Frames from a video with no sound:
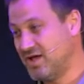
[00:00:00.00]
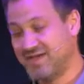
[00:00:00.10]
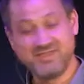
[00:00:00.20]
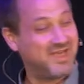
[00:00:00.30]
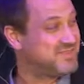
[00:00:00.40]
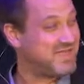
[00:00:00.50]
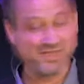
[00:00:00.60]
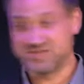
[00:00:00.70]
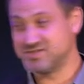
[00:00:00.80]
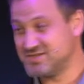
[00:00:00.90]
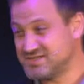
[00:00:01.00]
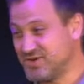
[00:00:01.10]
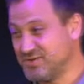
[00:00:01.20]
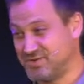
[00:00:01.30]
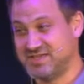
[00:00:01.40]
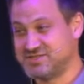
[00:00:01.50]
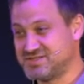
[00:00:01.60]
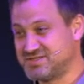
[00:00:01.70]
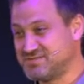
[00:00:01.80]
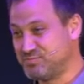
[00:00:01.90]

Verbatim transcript: And, and they can do this to anyone. They just